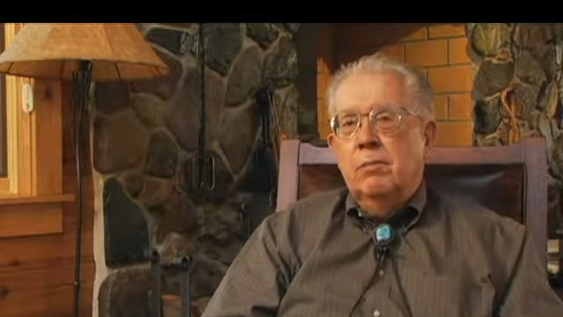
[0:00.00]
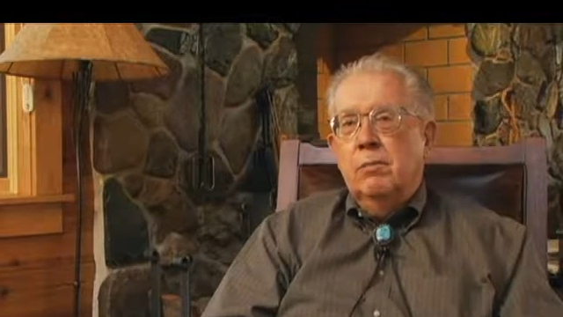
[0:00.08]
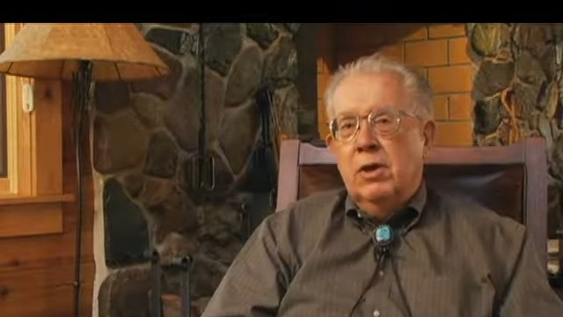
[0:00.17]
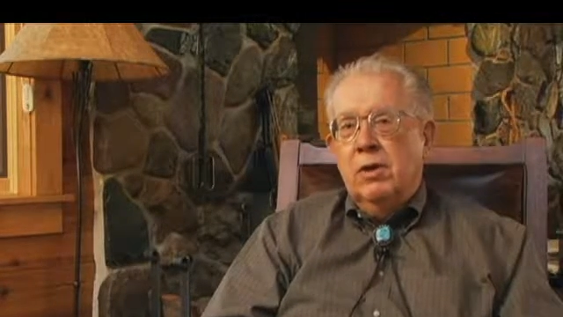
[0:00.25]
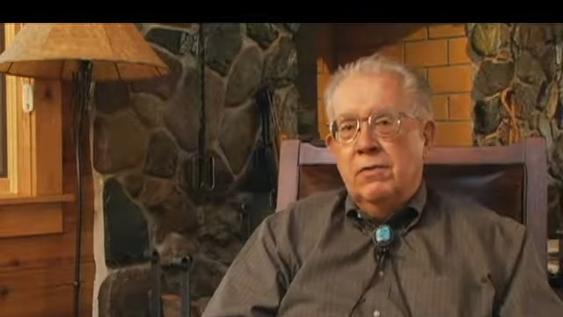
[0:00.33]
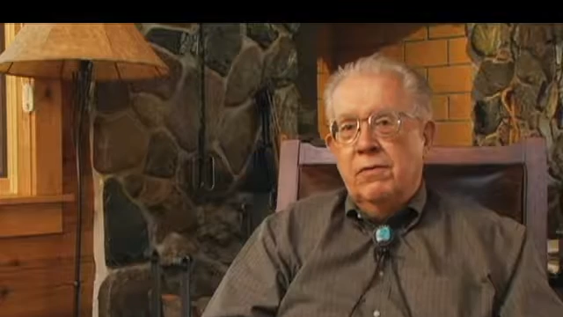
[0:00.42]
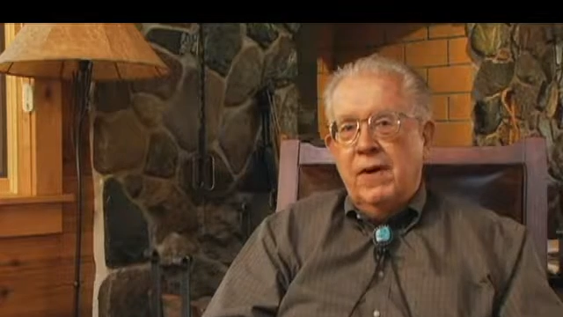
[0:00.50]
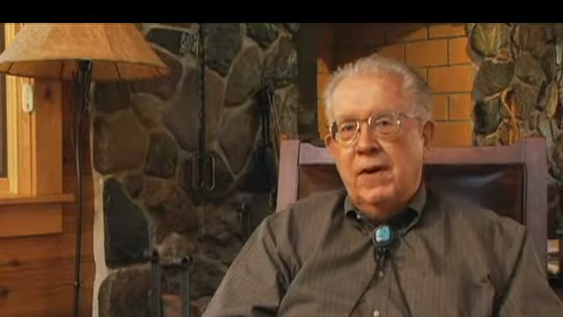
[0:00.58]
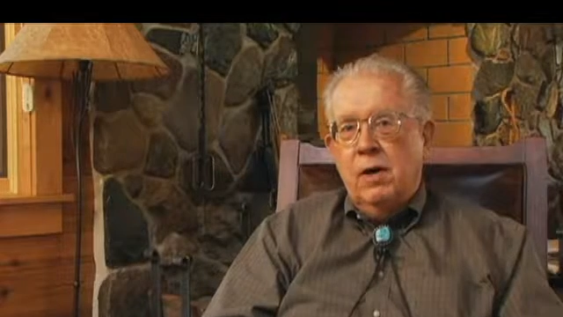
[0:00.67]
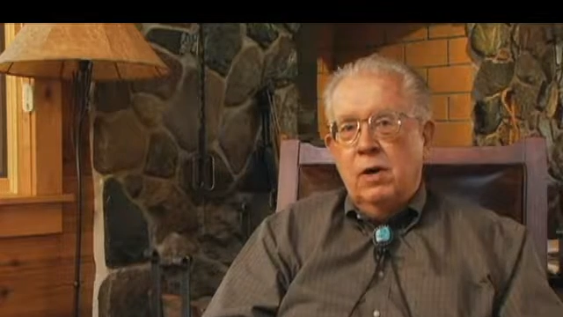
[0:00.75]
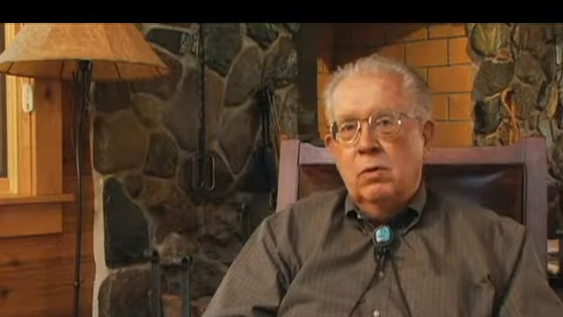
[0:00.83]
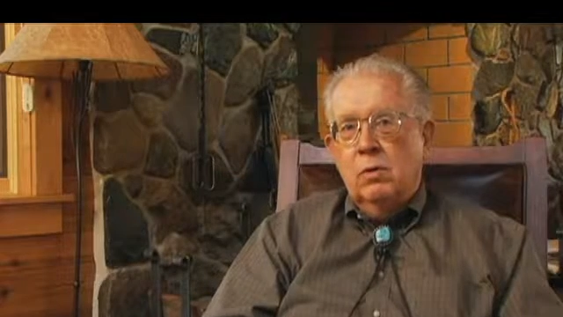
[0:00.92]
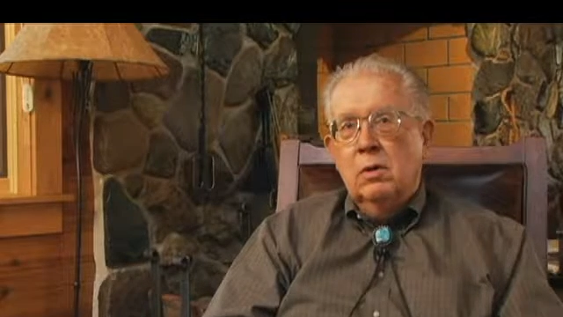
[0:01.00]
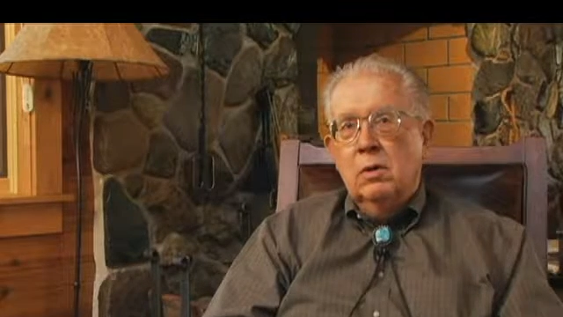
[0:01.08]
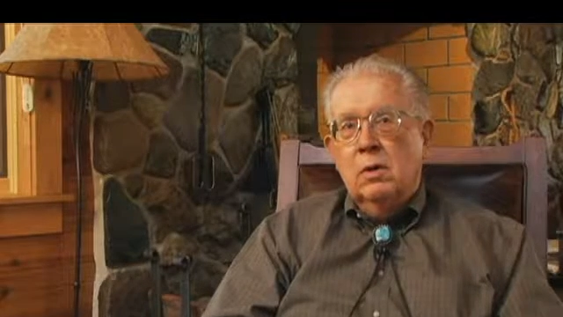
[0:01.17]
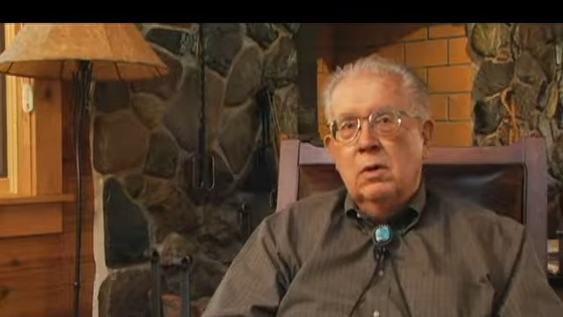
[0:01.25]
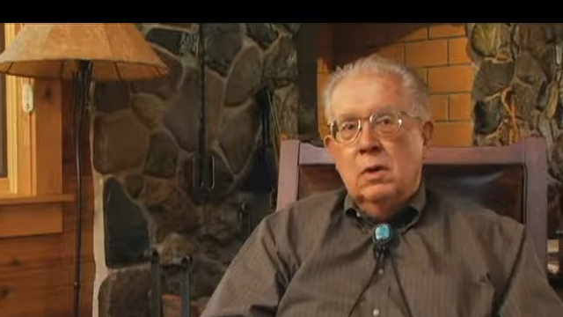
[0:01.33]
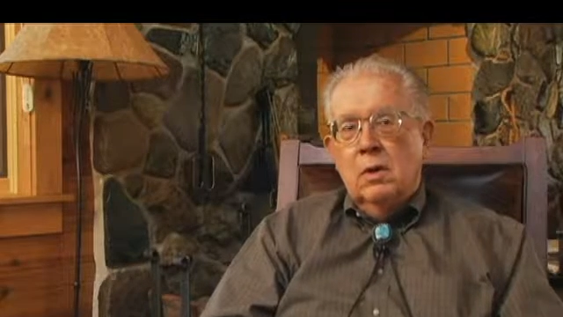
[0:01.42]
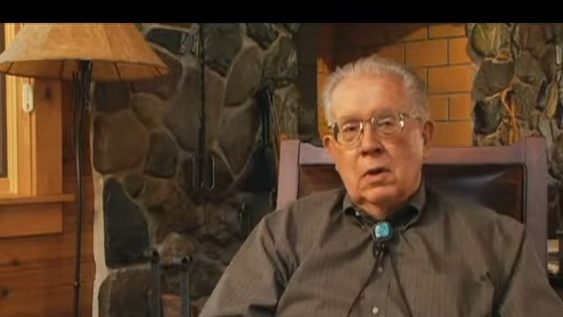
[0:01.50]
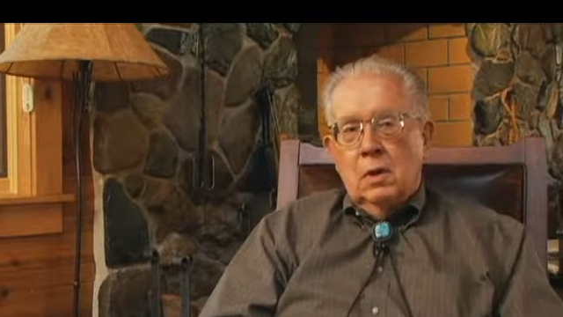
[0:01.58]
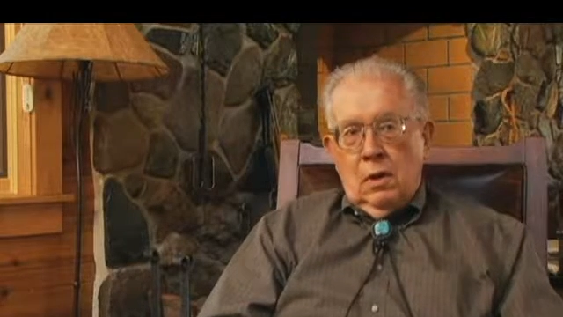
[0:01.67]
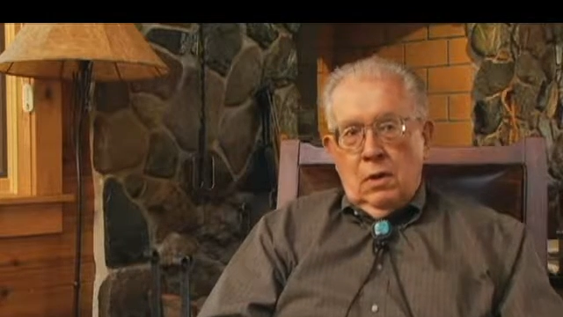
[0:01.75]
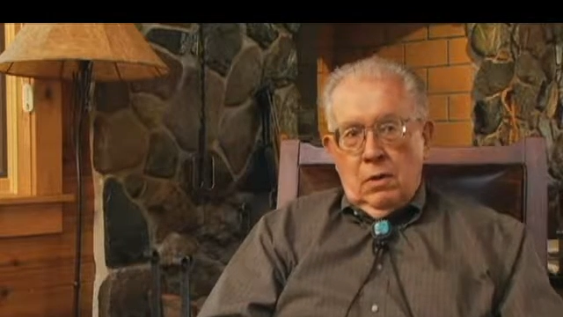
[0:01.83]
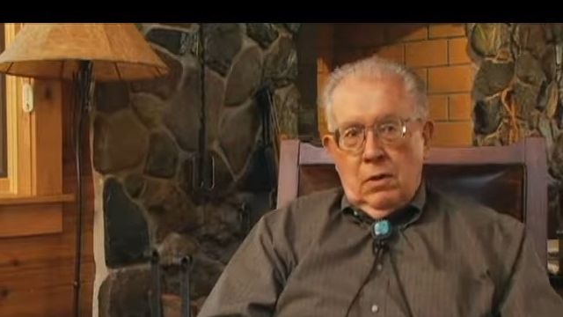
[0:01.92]
The brother found
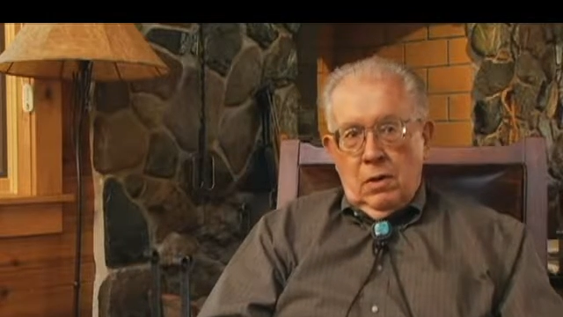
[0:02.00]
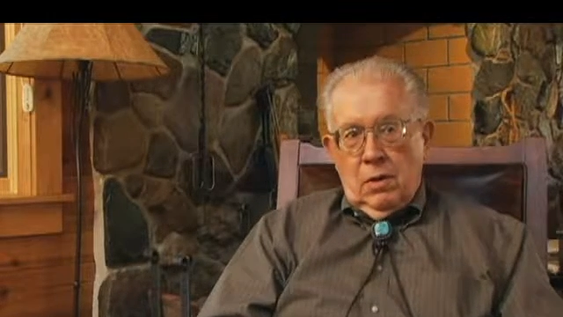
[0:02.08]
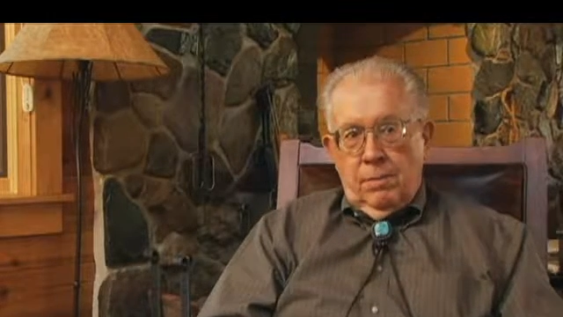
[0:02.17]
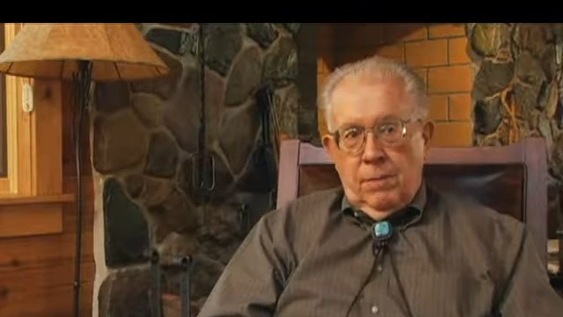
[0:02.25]
their